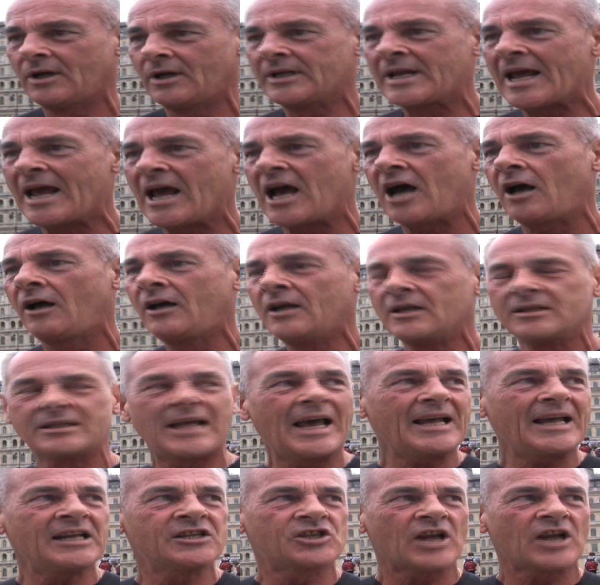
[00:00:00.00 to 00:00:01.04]
Now
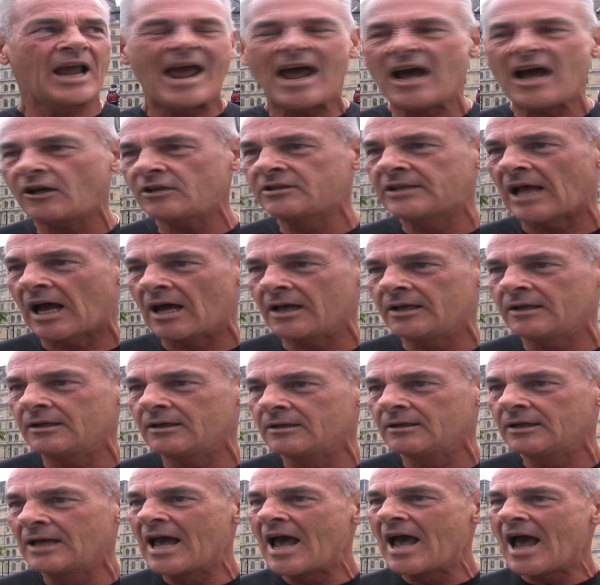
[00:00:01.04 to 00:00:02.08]
that is out of date,
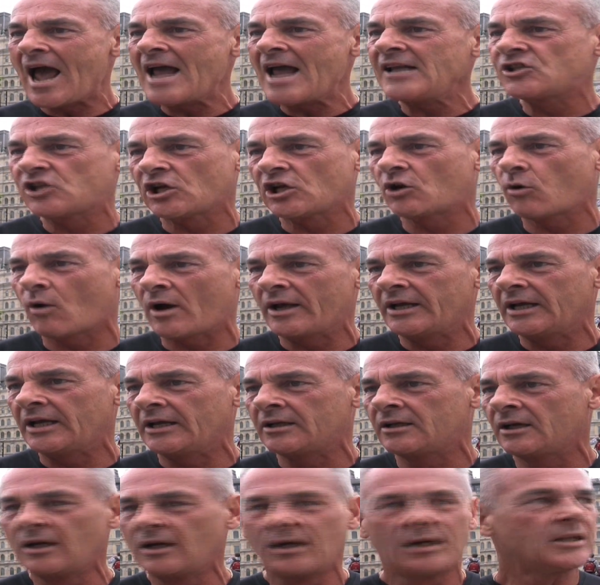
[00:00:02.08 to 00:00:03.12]

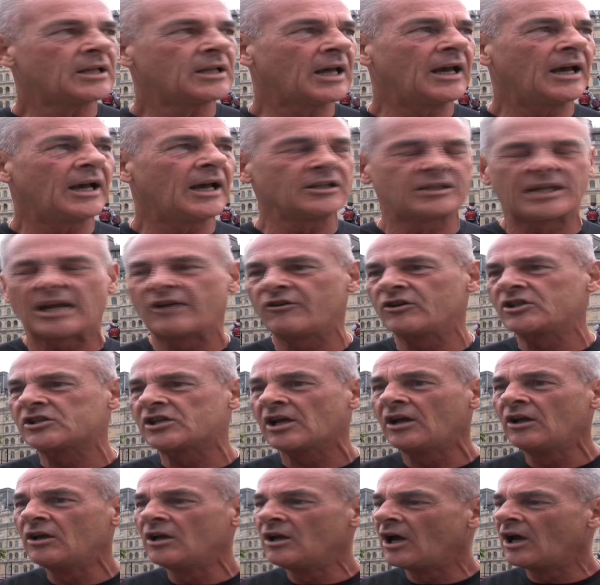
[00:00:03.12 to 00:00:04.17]
antiquated. There, there is
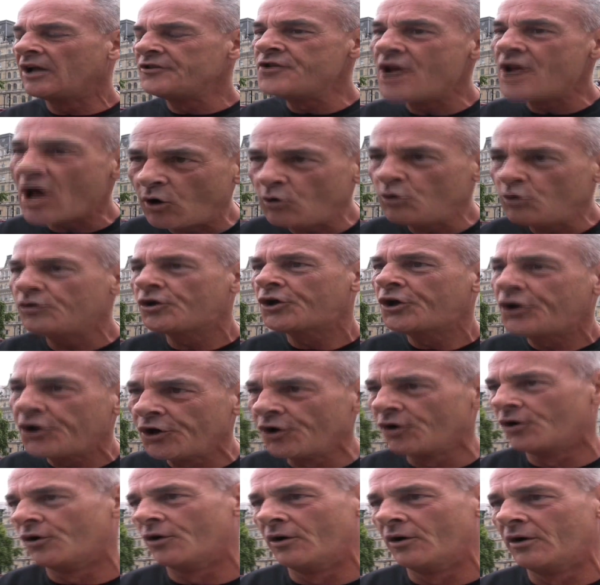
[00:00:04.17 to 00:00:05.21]
no
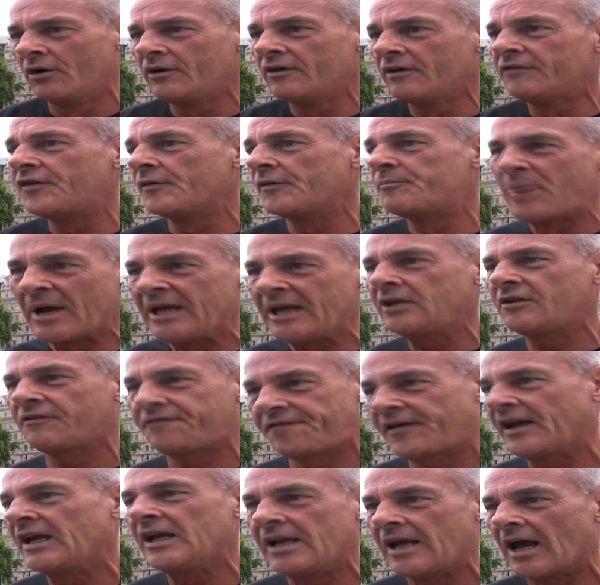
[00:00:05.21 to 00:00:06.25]
cure for
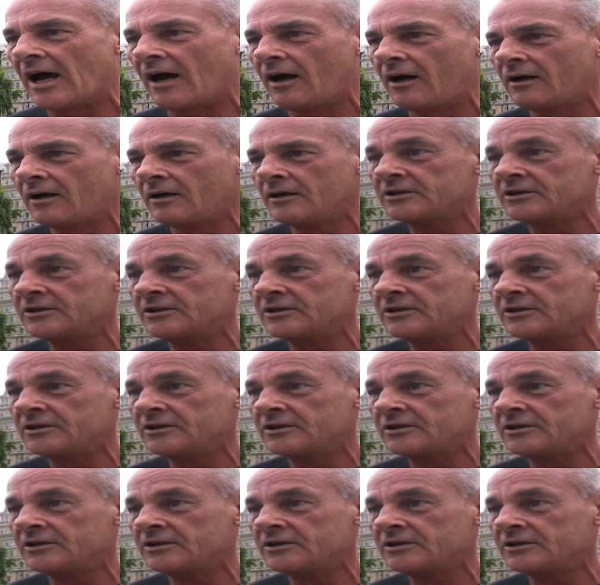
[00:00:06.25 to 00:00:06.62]
paedophilia.